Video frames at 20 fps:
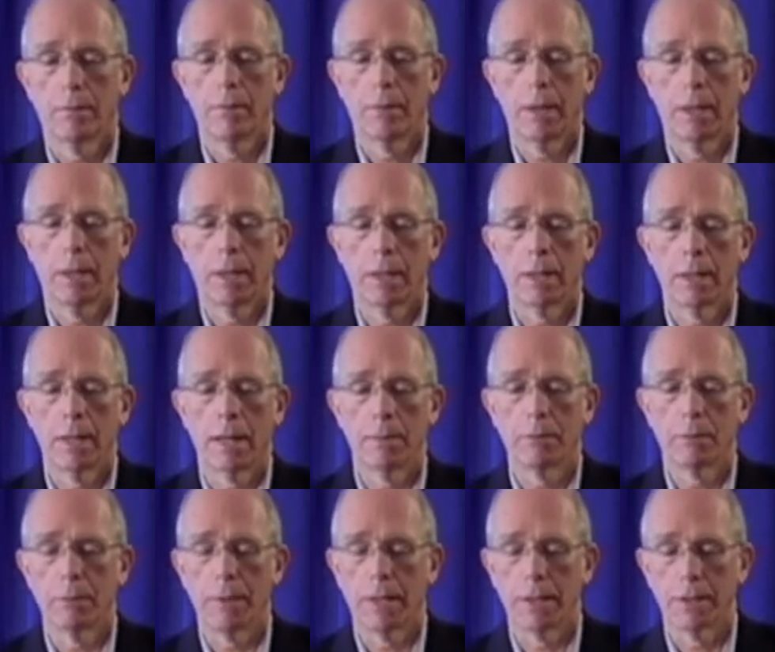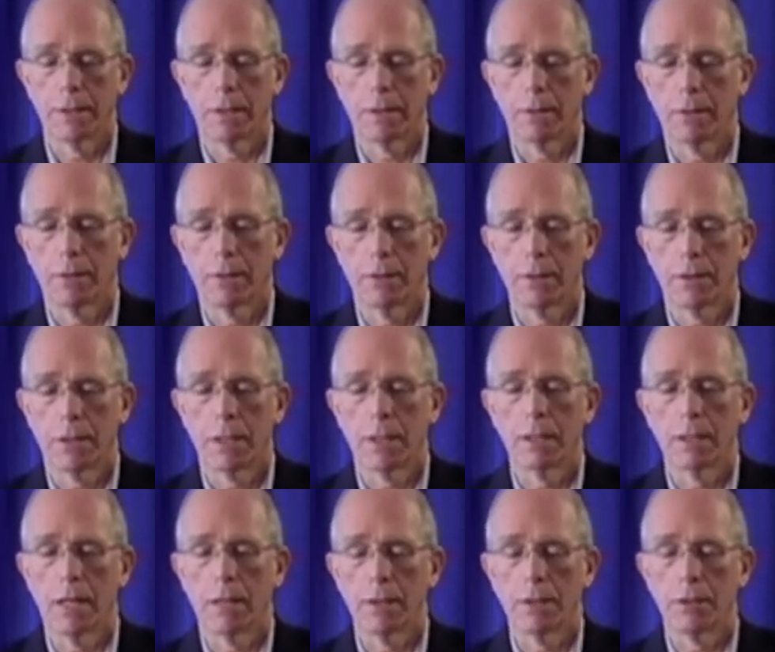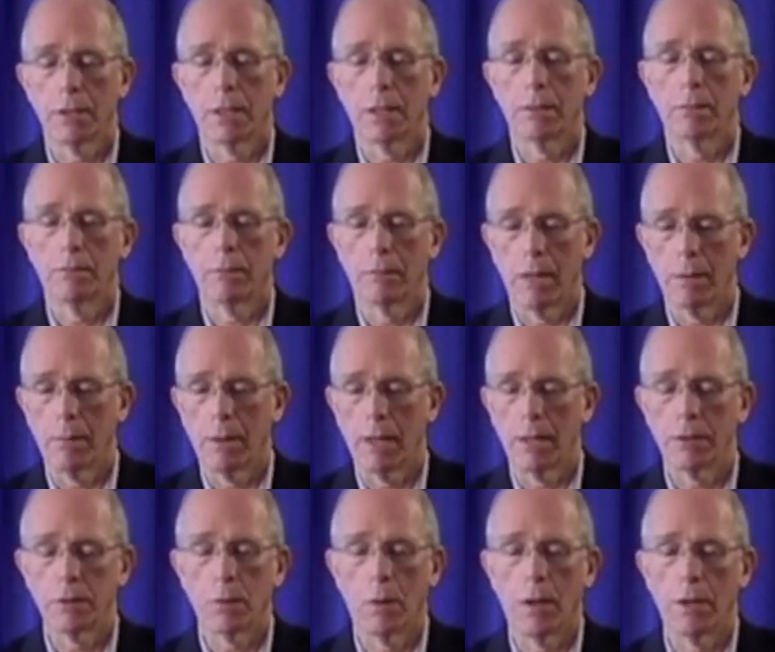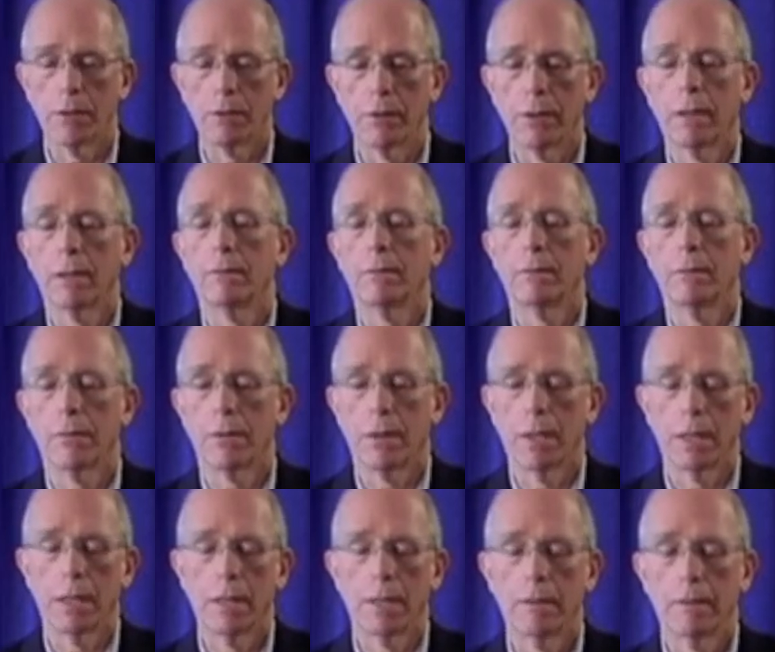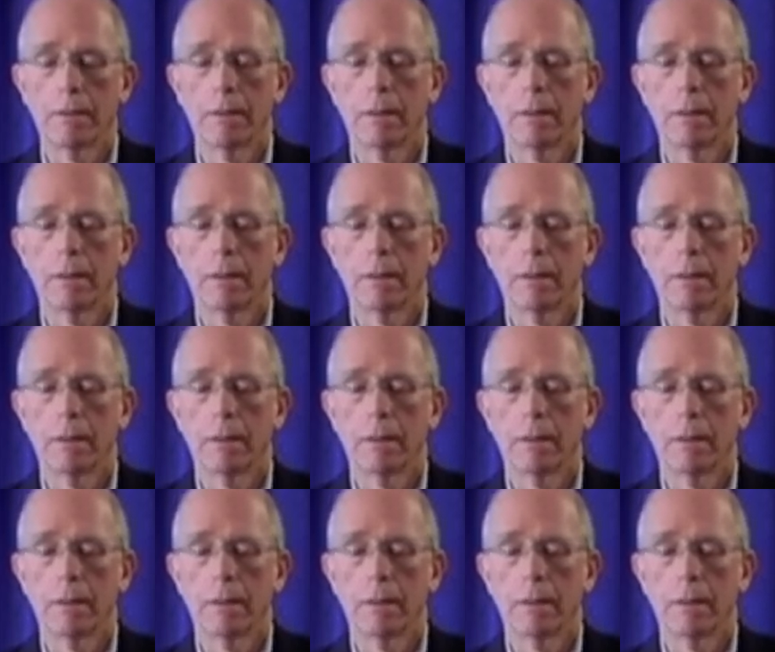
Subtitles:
and uncompromising. You're just acknowledging my mind's wandering, thinking,